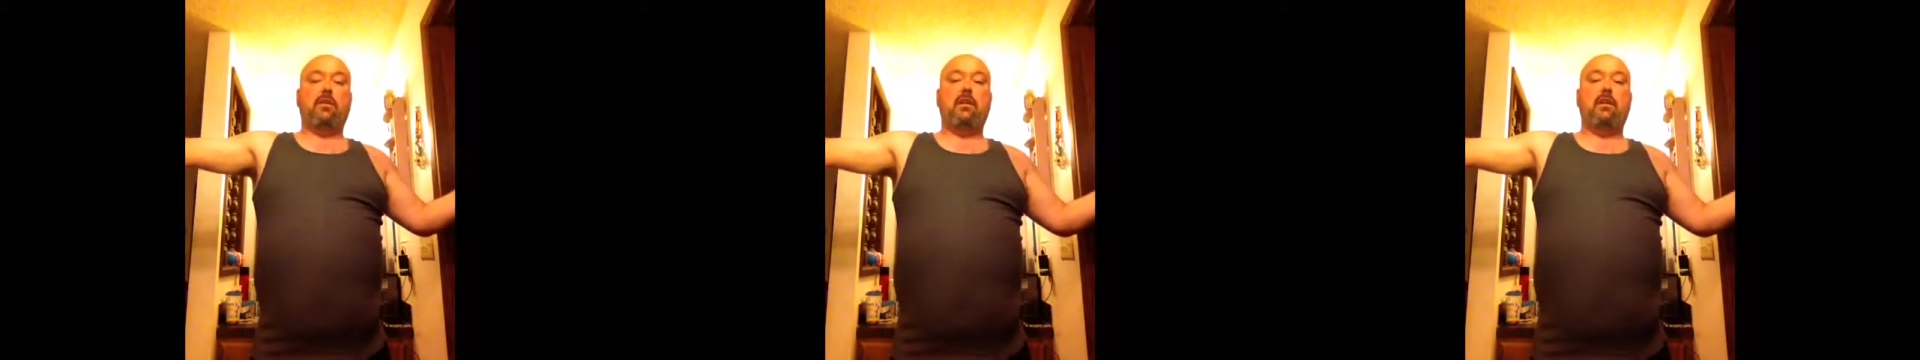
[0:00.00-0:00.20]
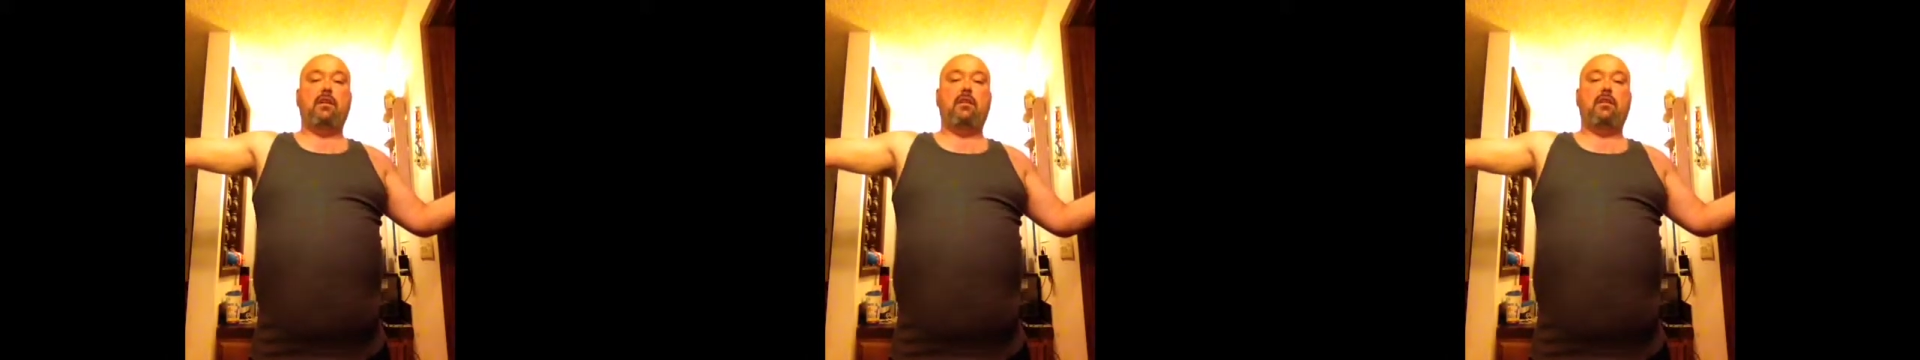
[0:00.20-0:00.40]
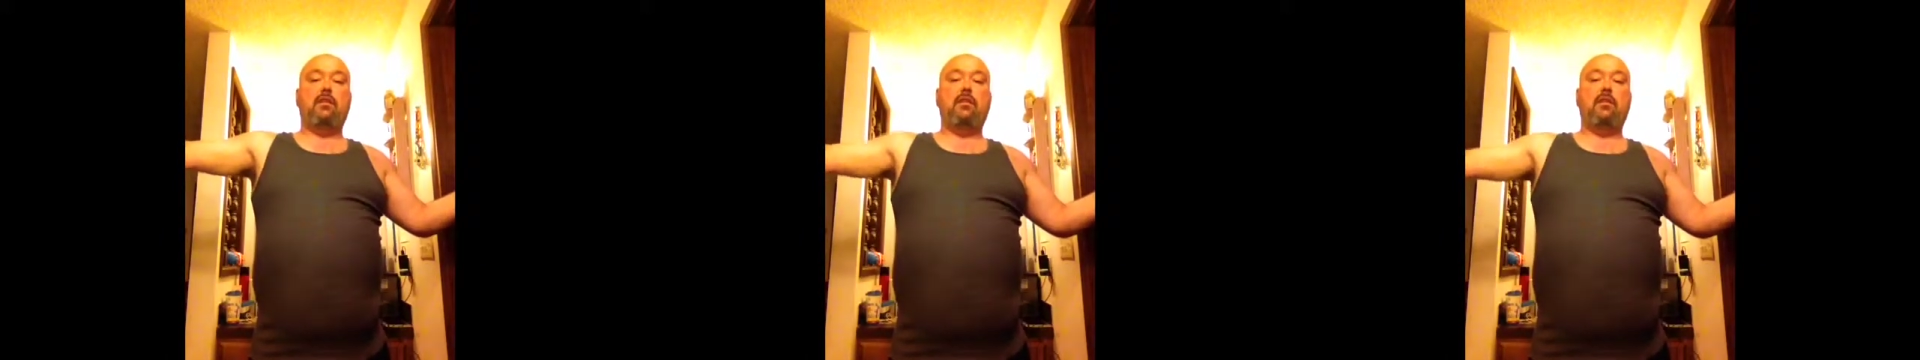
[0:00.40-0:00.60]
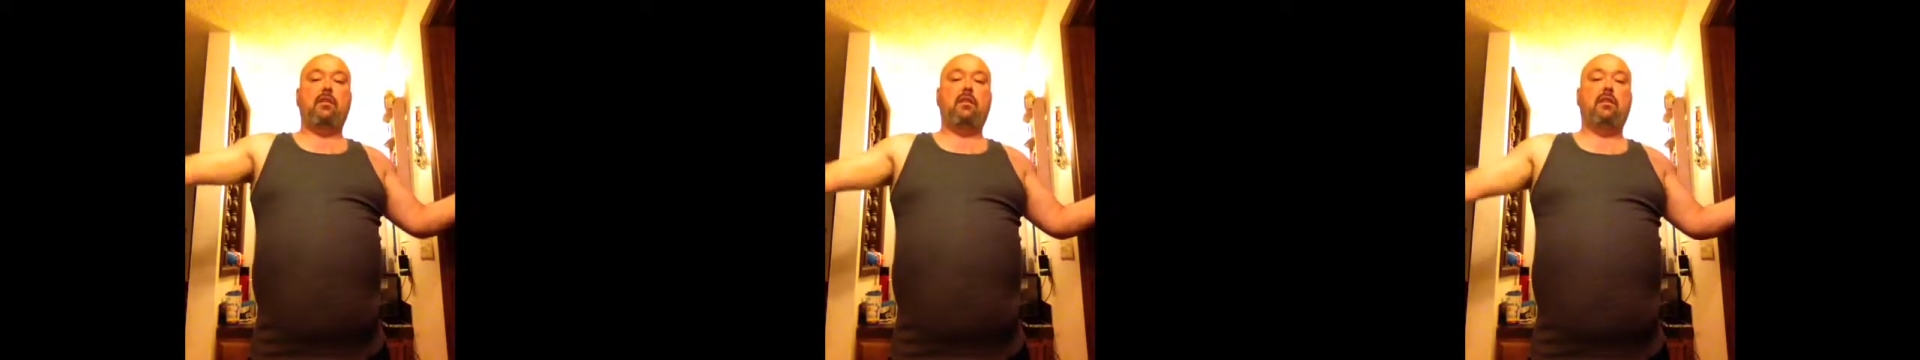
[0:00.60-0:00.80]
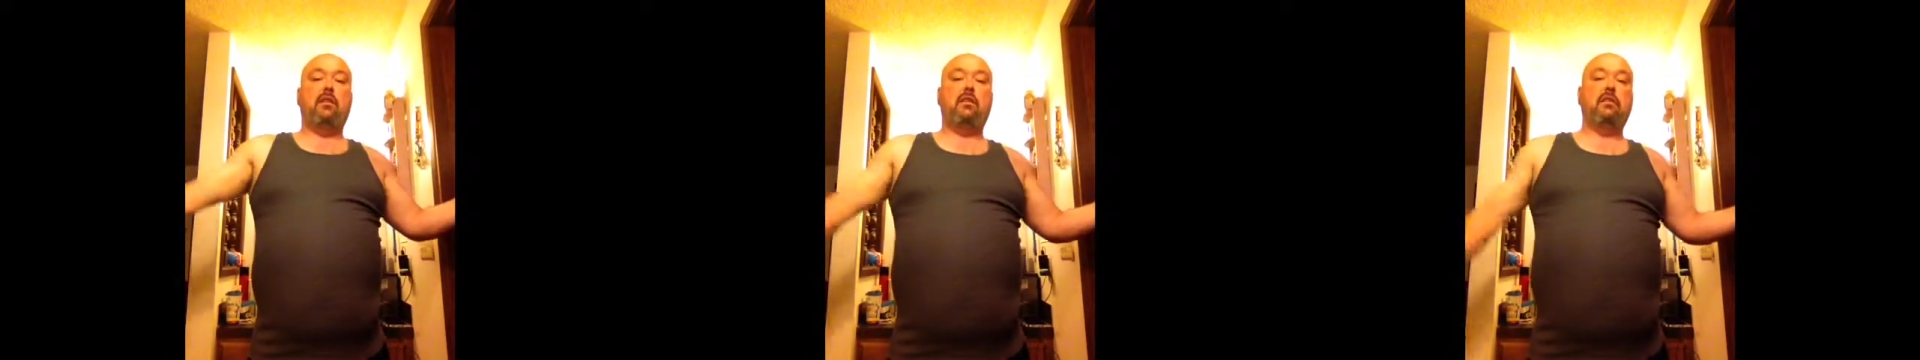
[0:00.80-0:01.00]
here
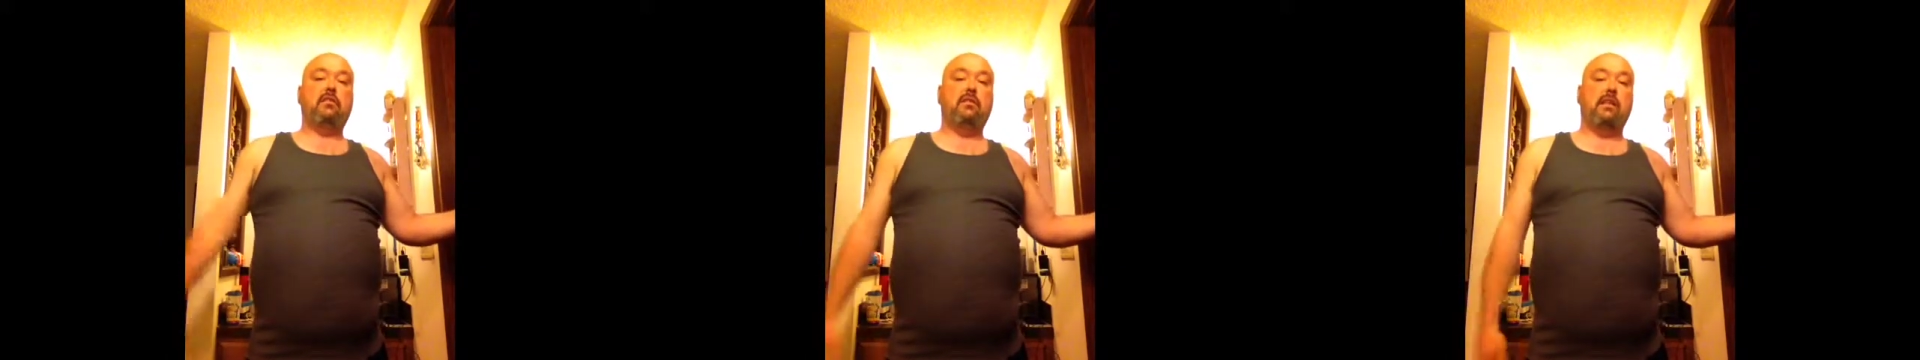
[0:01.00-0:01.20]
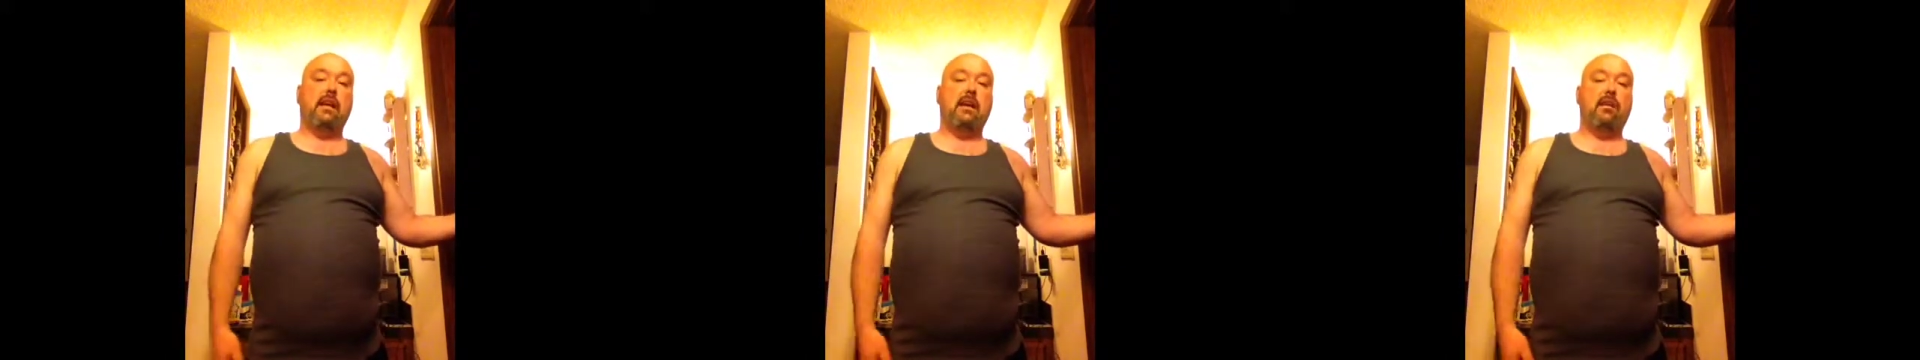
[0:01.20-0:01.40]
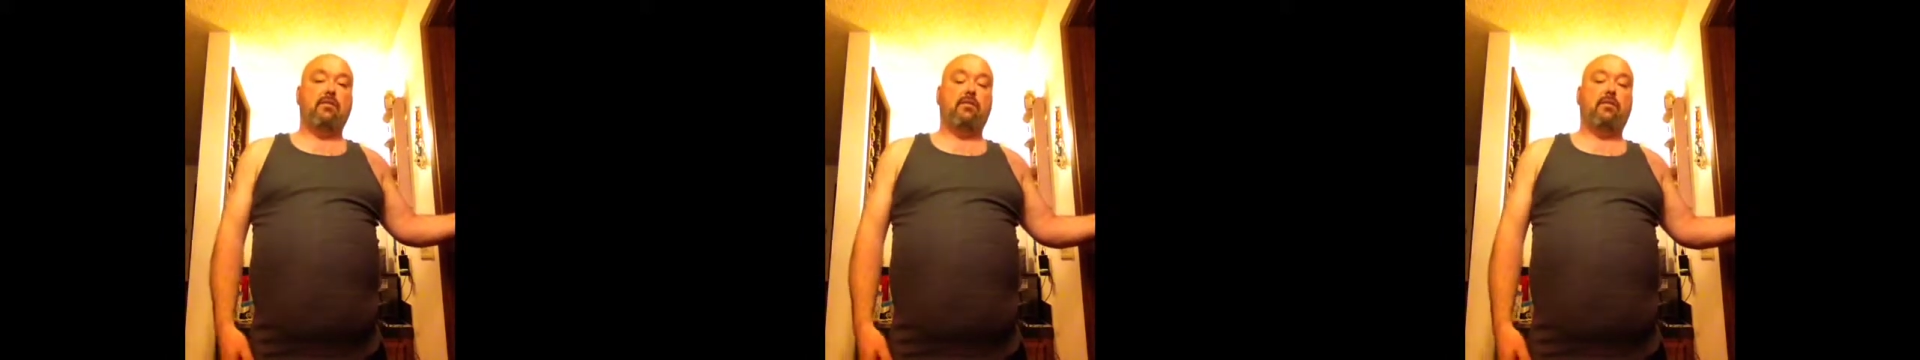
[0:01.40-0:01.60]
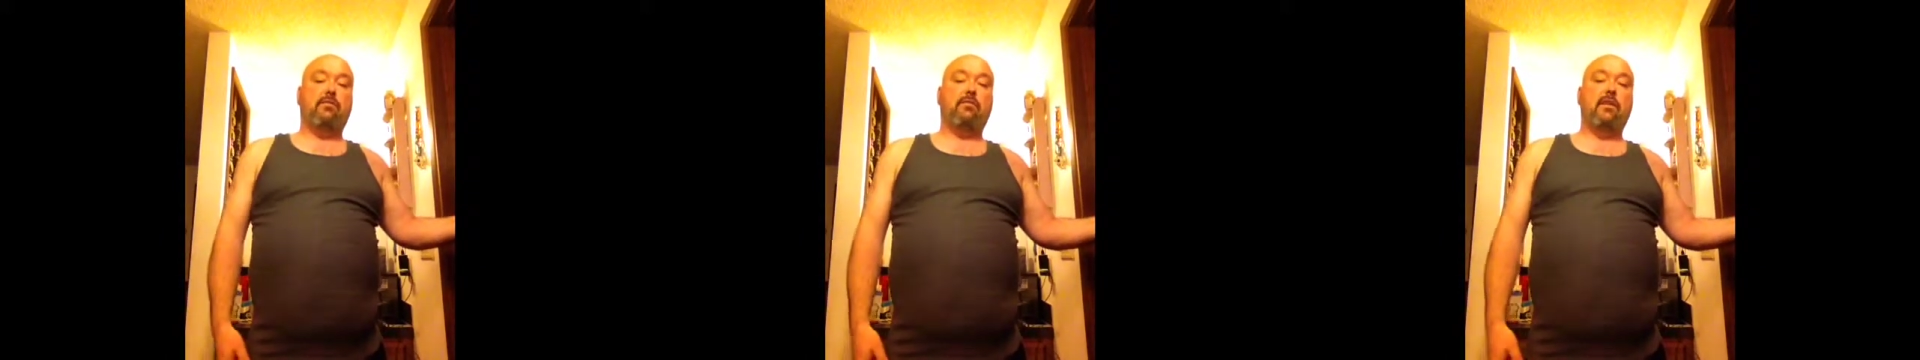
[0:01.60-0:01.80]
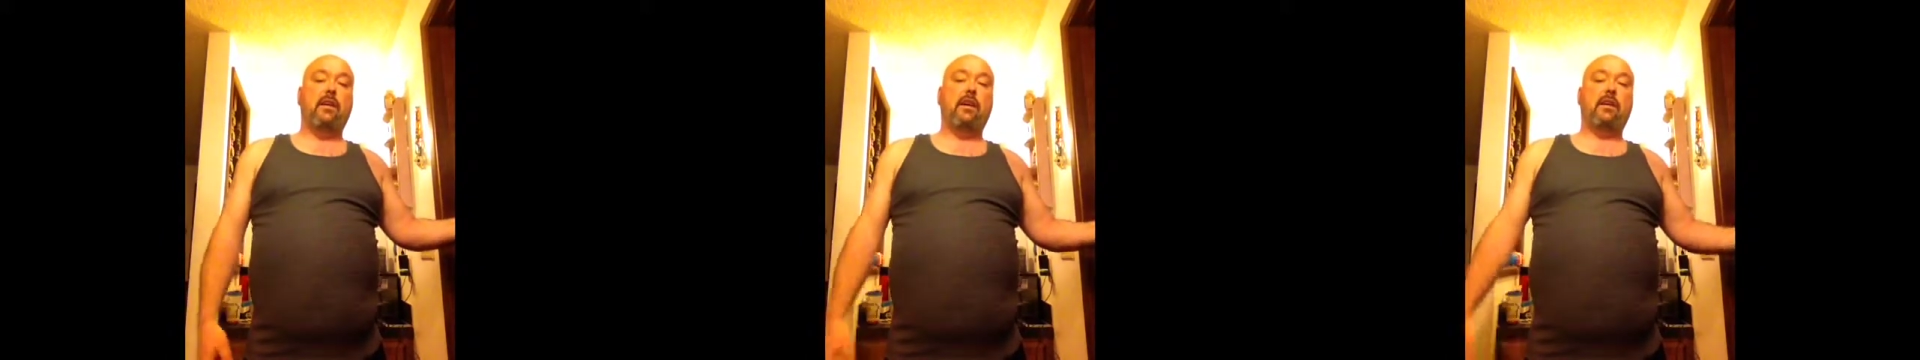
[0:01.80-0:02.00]
down are
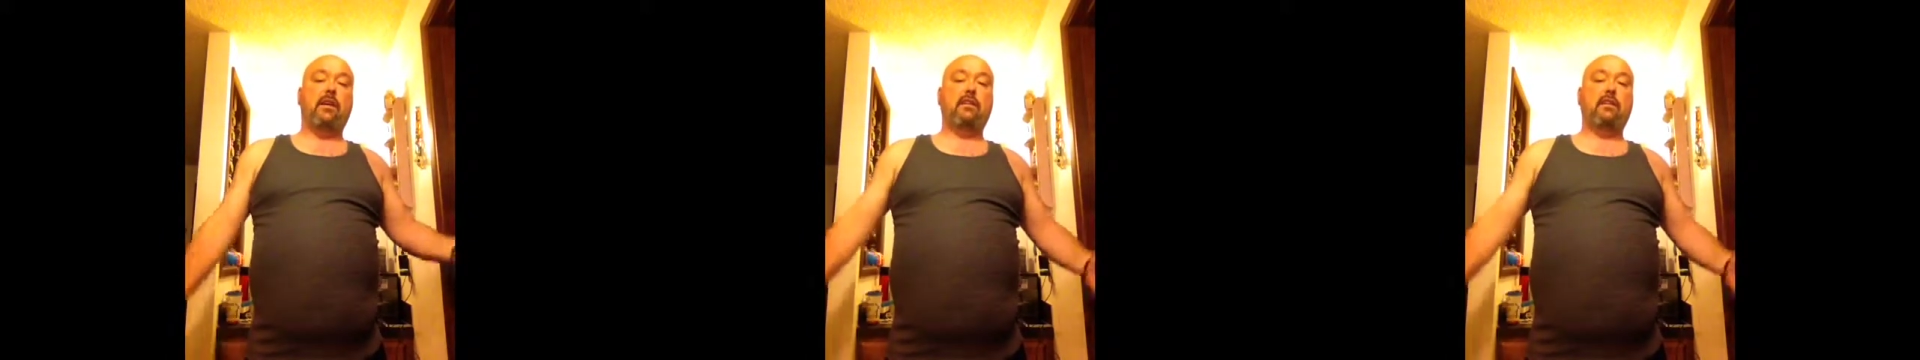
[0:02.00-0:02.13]
fine.